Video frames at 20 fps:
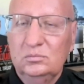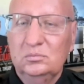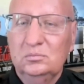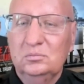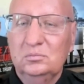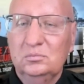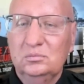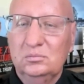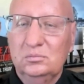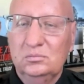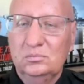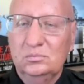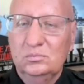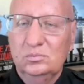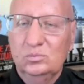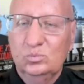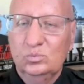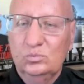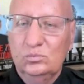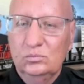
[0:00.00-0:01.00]

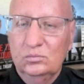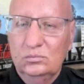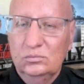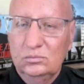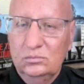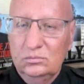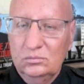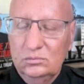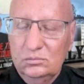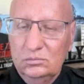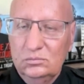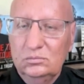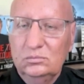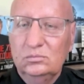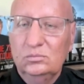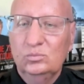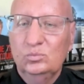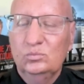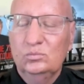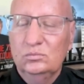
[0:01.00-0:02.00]

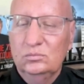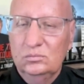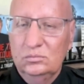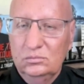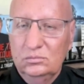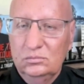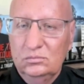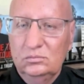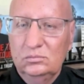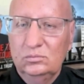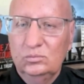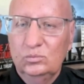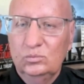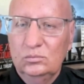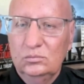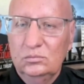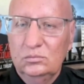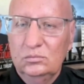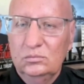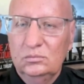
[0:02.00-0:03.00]

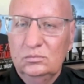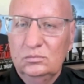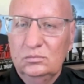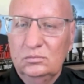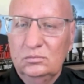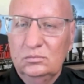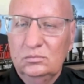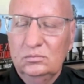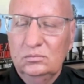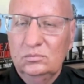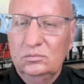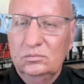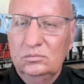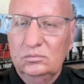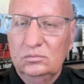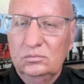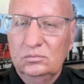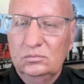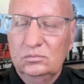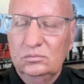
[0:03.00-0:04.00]

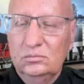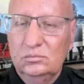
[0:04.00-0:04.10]
(silent)